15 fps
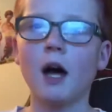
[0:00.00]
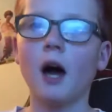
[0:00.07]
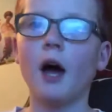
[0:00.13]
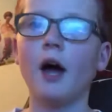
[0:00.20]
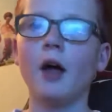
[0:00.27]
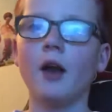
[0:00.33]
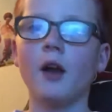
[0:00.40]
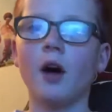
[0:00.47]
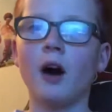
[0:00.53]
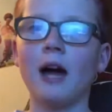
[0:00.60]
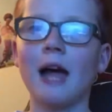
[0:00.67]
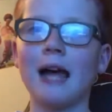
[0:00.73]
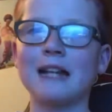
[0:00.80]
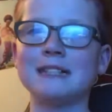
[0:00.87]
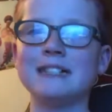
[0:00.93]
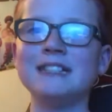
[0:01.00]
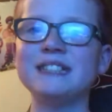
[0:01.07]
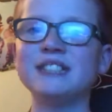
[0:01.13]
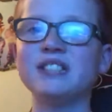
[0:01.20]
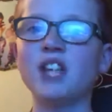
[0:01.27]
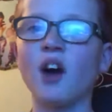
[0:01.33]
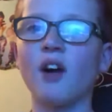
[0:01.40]
And I actually
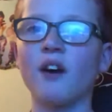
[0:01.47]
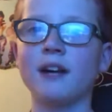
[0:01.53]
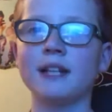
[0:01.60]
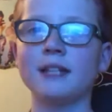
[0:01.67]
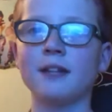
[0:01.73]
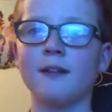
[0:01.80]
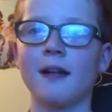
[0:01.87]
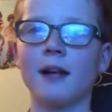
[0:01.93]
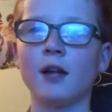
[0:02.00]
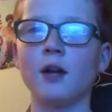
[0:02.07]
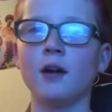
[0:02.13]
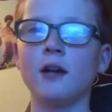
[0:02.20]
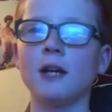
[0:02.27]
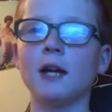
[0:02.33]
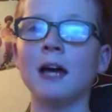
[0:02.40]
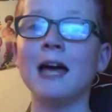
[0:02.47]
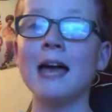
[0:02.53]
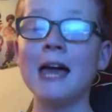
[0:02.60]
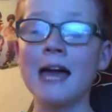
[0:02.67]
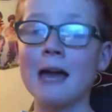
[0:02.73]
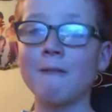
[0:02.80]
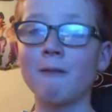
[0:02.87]
died to that earlier.
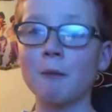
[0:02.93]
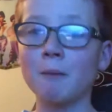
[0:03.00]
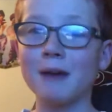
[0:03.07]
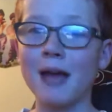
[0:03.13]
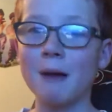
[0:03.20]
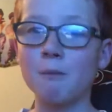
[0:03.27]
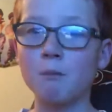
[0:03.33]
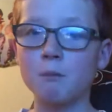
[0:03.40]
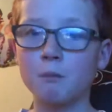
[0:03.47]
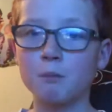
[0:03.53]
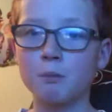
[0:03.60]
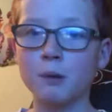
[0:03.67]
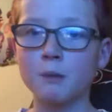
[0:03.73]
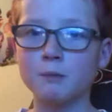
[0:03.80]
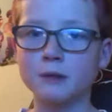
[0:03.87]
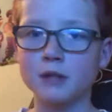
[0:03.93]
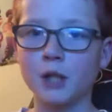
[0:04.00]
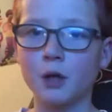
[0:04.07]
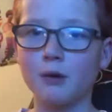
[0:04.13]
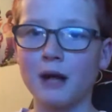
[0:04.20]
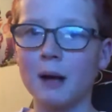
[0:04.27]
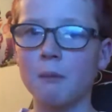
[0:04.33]
If I'm getting
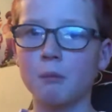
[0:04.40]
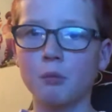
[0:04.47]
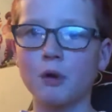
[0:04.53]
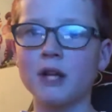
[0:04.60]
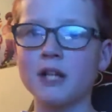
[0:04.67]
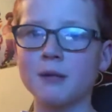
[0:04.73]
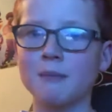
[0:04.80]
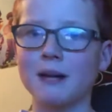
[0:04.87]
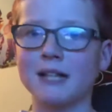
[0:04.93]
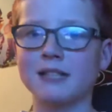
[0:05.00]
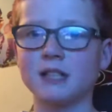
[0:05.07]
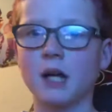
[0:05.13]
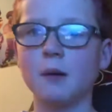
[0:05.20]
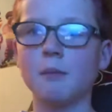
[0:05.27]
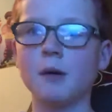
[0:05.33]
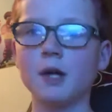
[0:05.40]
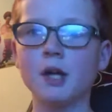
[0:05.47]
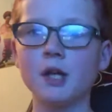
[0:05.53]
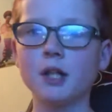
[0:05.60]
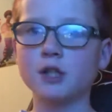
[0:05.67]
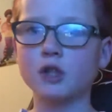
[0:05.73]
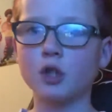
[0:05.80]
Brimstone and Breach mixed up,
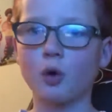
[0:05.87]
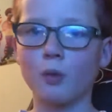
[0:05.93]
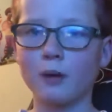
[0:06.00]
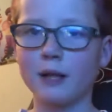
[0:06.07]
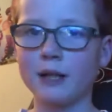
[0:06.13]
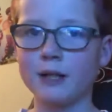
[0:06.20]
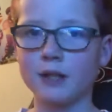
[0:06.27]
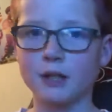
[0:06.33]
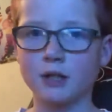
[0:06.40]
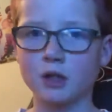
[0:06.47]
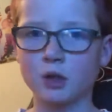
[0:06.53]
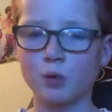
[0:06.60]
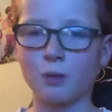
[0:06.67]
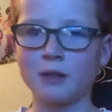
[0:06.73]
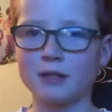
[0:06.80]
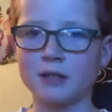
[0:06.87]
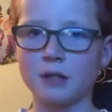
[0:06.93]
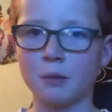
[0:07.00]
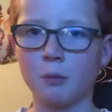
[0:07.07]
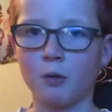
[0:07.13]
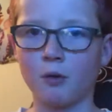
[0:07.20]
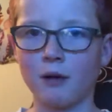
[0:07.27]
sorry, just switch
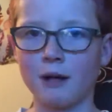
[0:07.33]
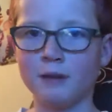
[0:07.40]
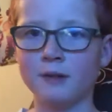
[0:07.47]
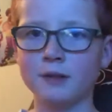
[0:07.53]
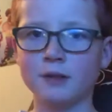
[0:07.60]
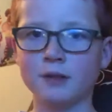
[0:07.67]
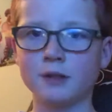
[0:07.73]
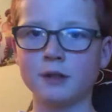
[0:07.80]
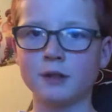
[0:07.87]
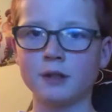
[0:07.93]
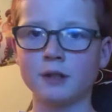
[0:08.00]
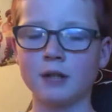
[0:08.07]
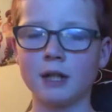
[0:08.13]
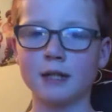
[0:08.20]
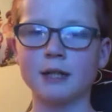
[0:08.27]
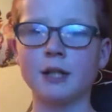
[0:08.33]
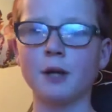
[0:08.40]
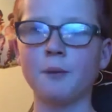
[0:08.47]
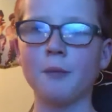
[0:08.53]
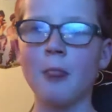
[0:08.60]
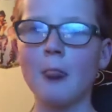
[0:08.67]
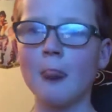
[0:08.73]
them around. I don't know,
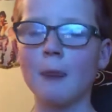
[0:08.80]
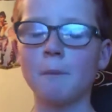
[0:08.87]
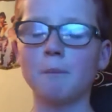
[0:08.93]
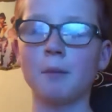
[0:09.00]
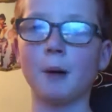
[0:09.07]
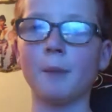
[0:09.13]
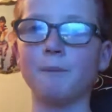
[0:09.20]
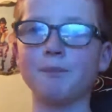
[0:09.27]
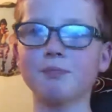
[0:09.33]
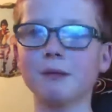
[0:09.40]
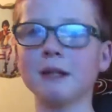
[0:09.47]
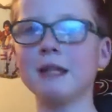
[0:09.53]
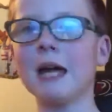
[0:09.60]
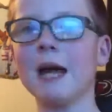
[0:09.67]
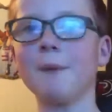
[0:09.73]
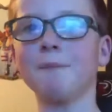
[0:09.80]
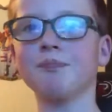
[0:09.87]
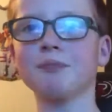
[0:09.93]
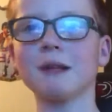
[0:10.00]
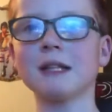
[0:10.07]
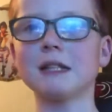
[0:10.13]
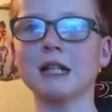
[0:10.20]
but yeah,
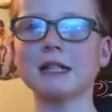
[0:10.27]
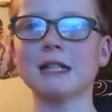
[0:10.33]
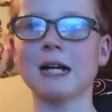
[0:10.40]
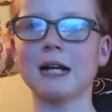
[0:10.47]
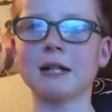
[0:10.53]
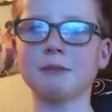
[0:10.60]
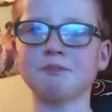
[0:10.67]
it's like that.